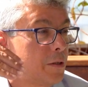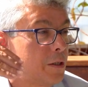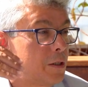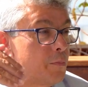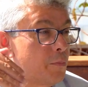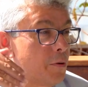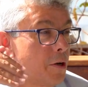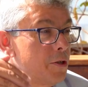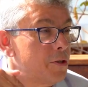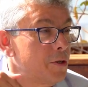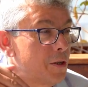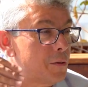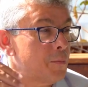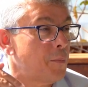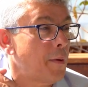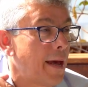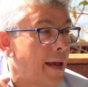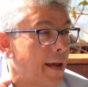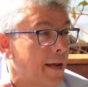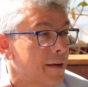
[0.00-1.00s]
these projects
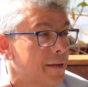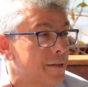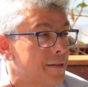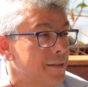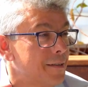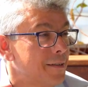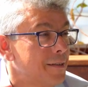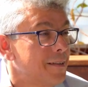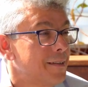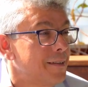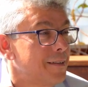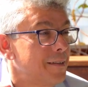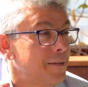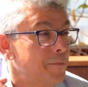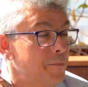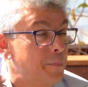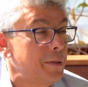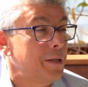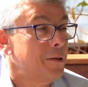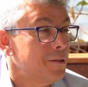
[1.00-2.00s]
banked
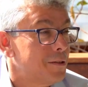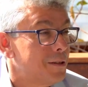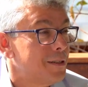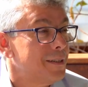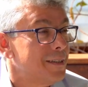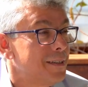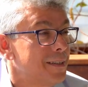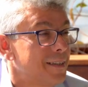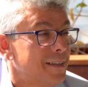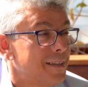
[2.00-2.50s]
and built.